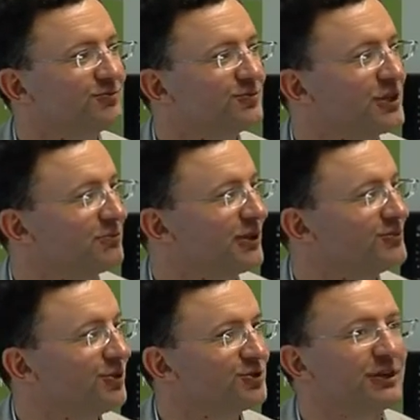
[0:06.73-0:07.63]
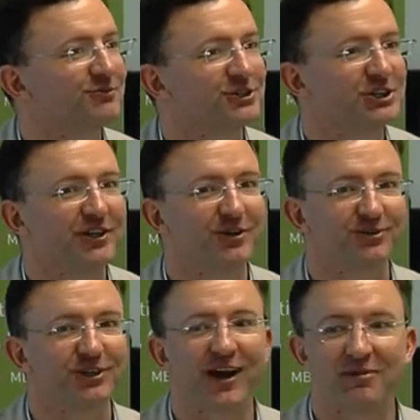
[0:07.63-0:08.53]
Sometimes you also have to share your
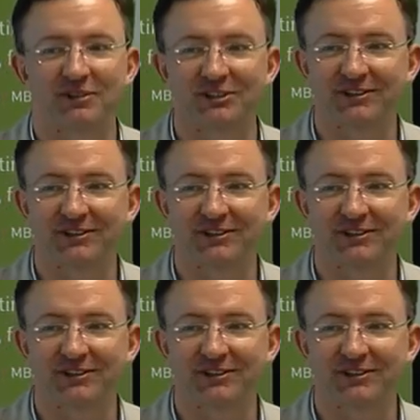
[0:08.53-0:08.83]
time.